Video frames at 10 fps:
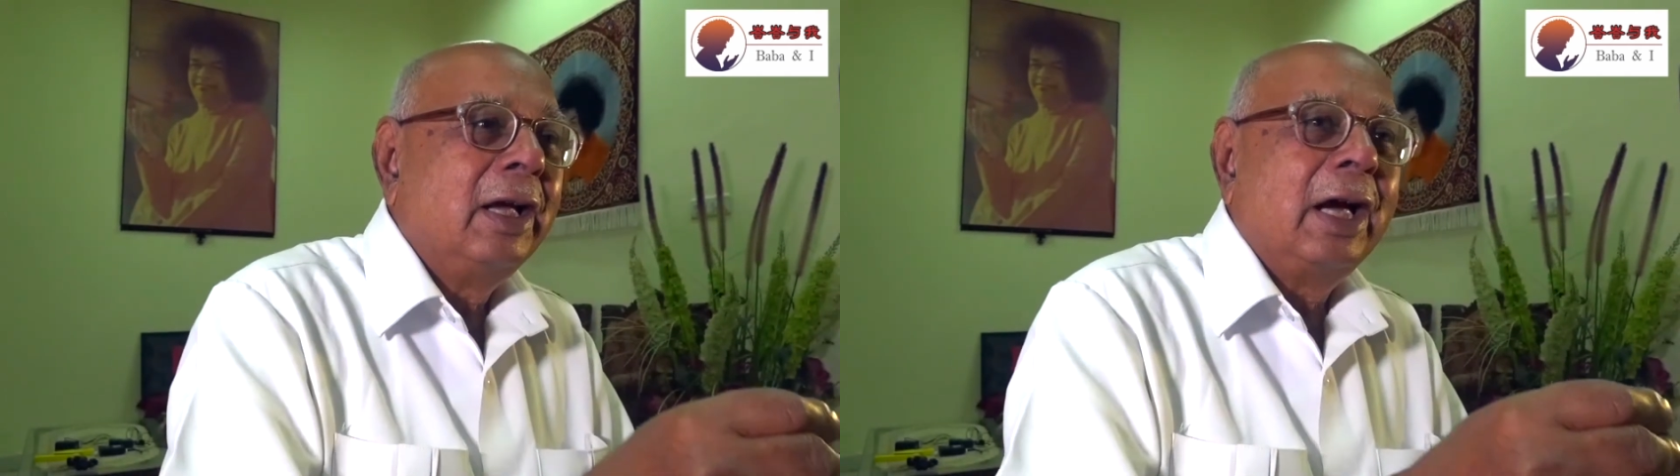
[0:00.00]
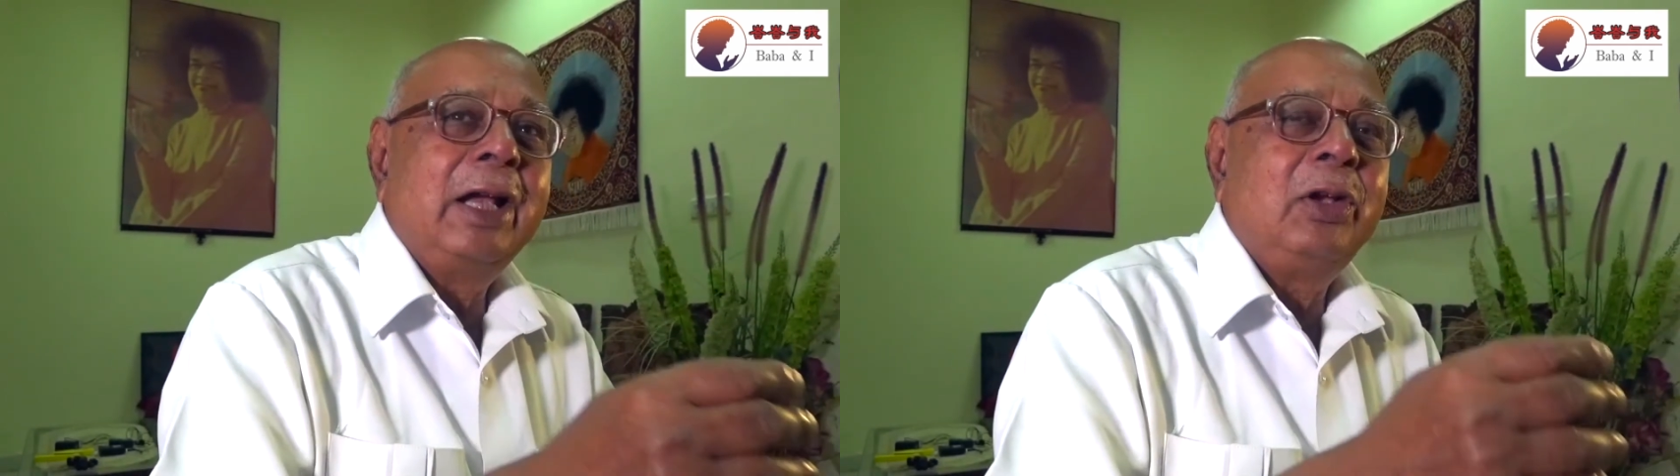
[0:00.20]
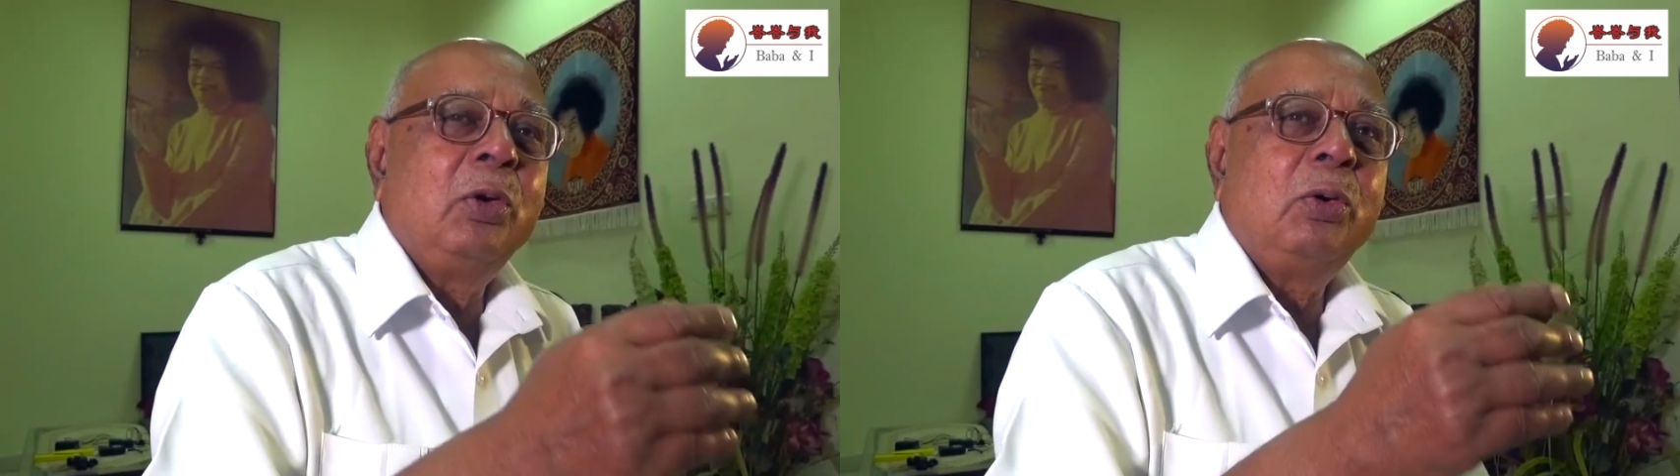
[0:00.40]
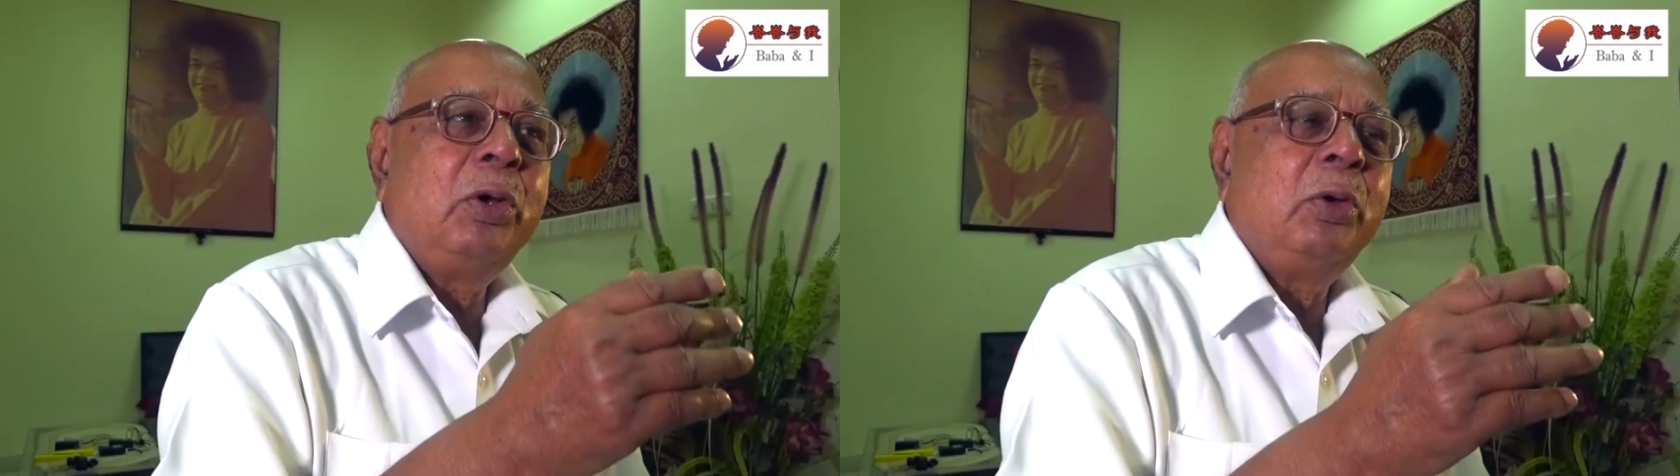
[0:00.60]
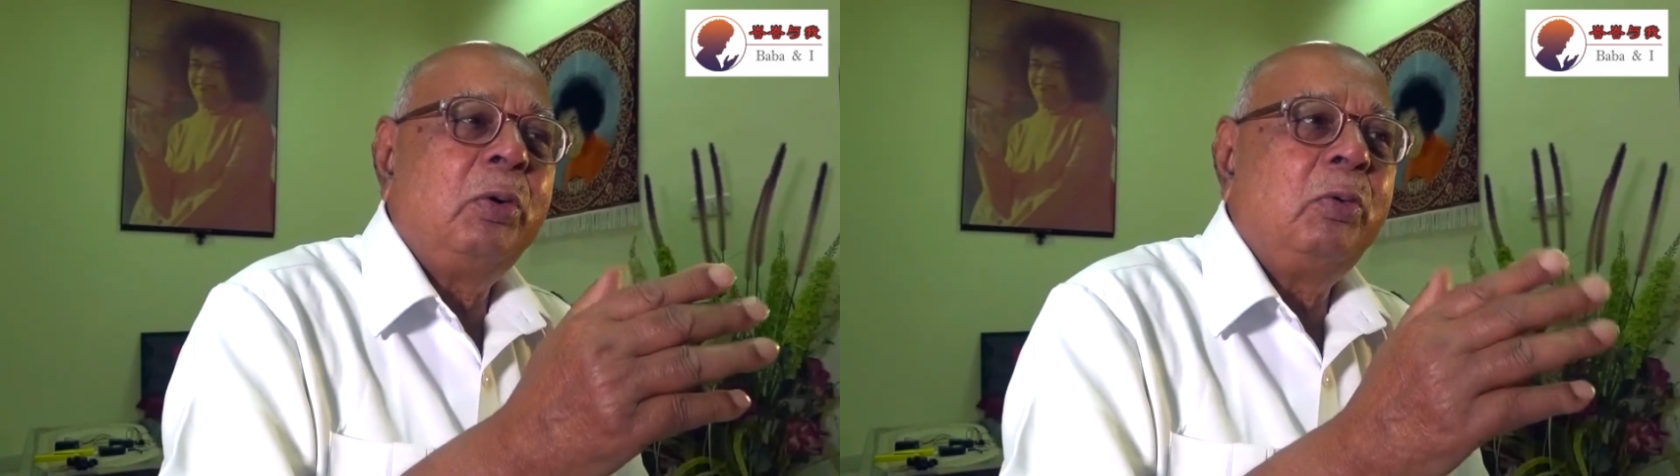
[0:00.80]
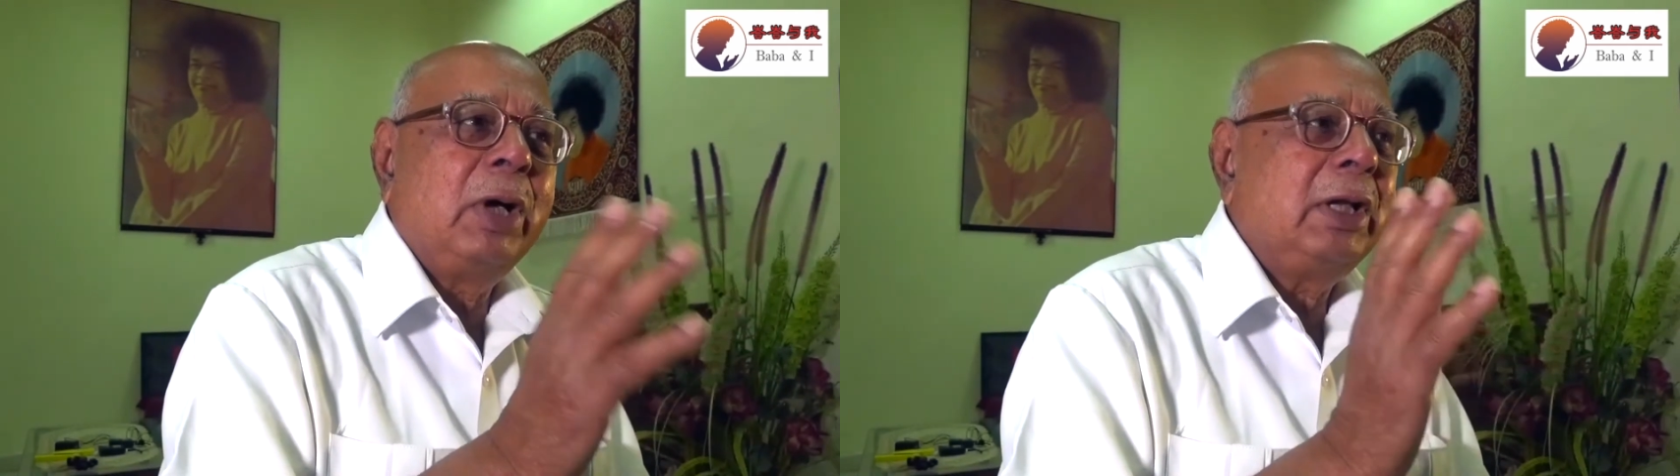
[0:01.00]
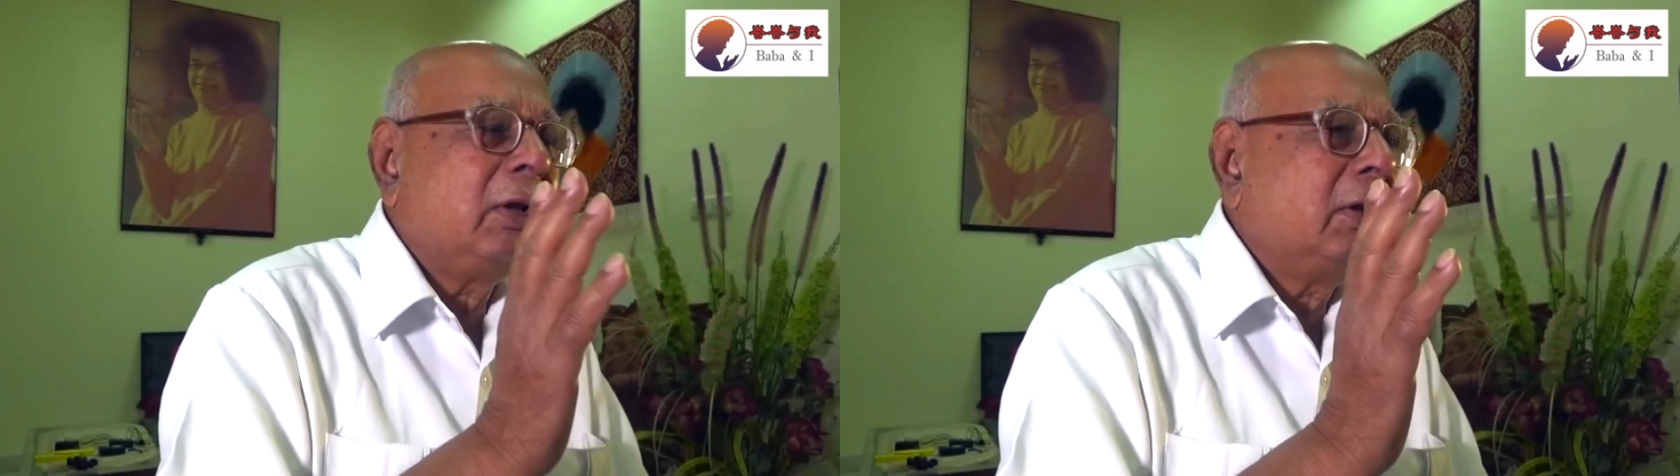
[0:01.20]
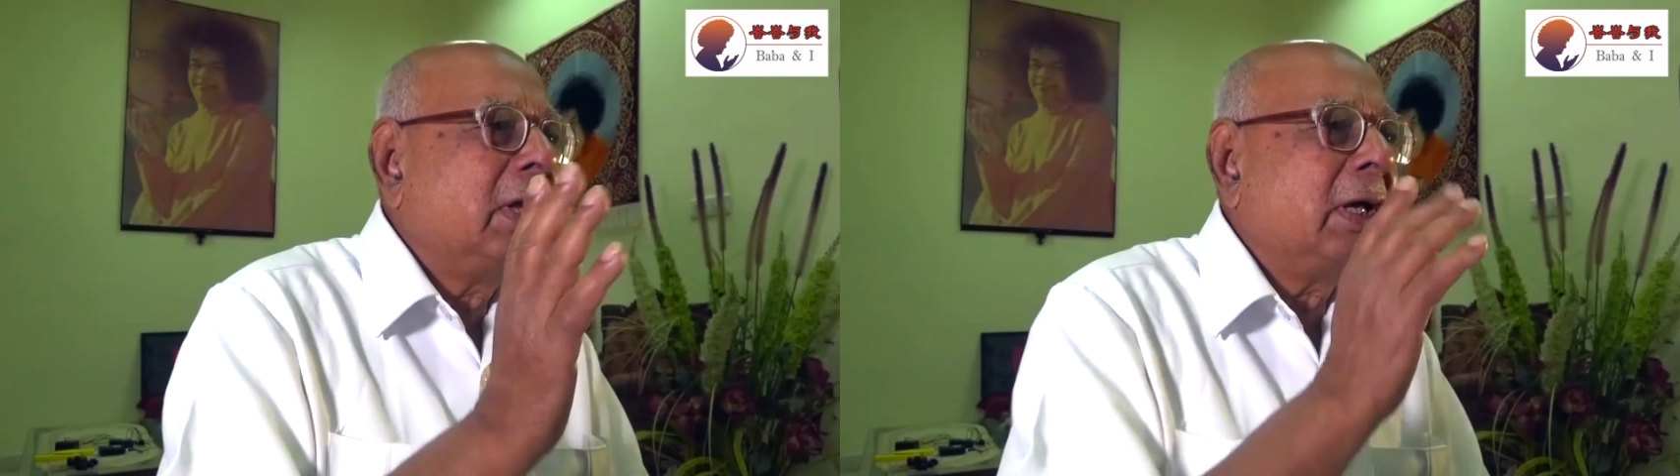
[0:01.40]
I told you one
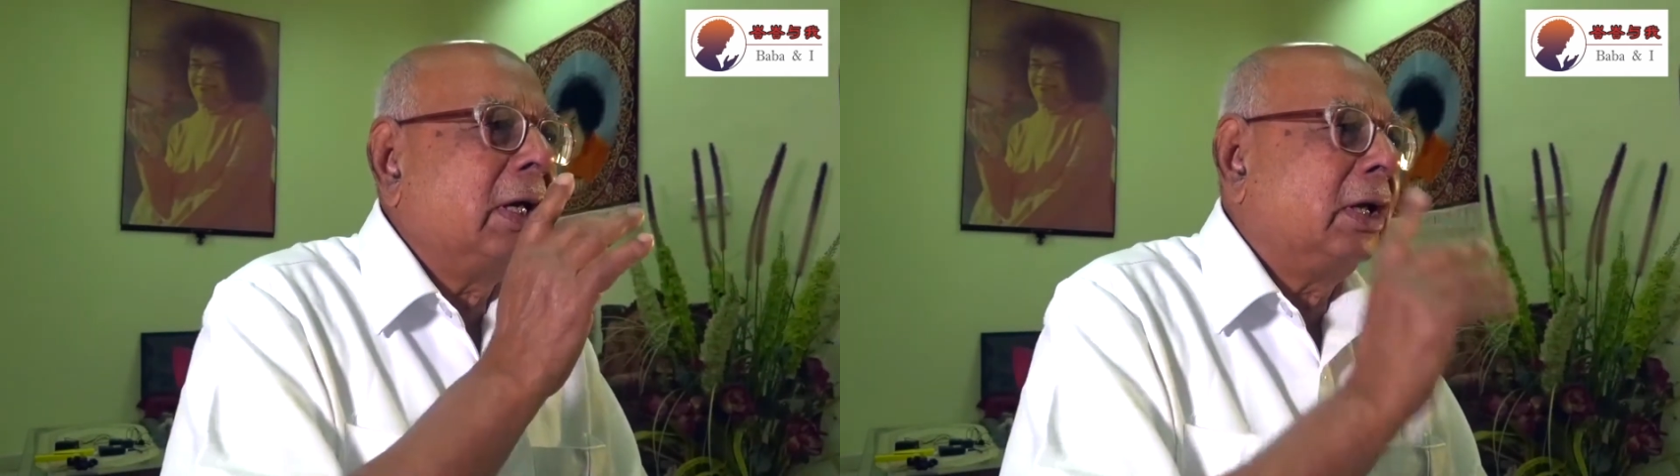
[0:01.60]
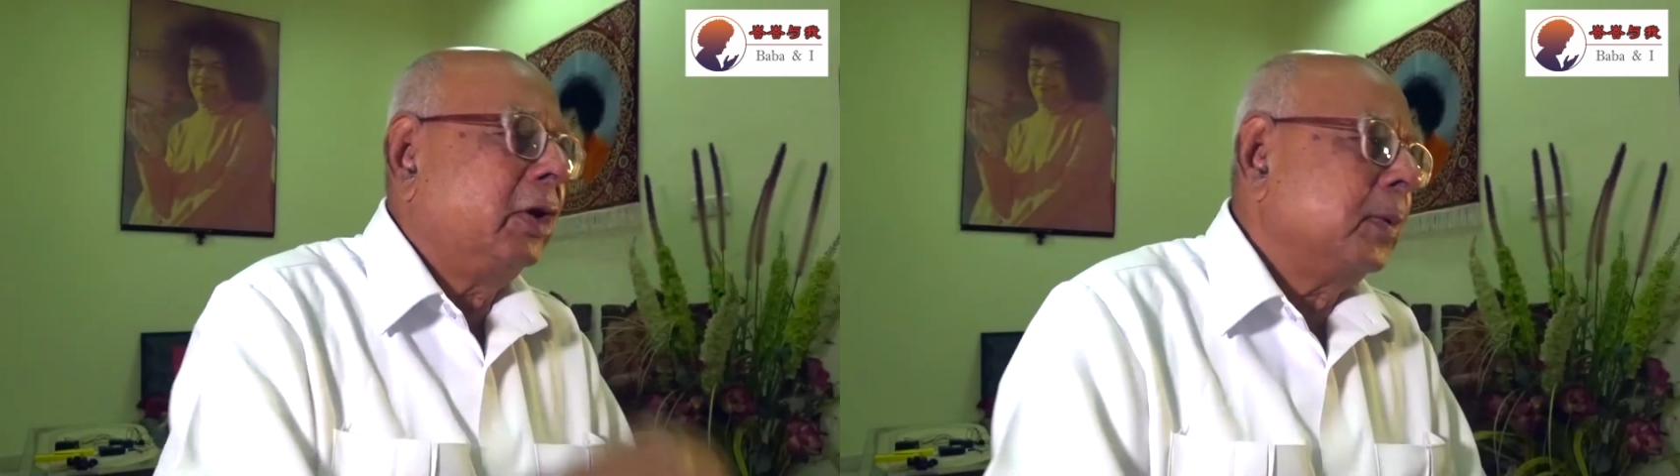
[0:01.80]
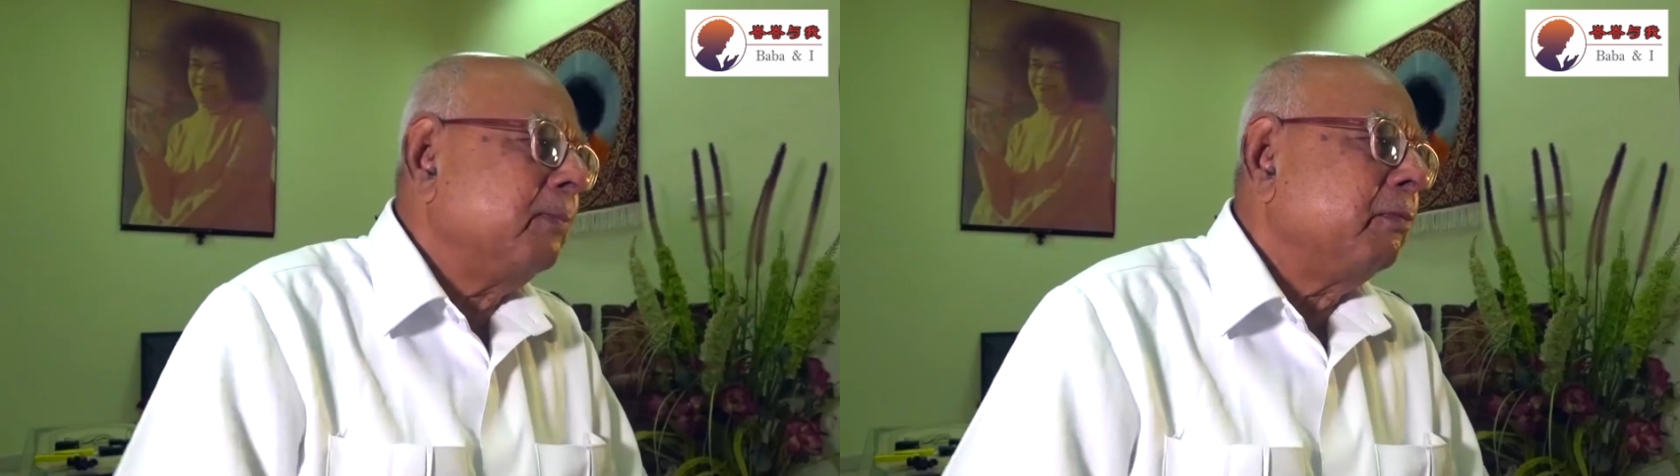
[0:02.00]
thing, I think,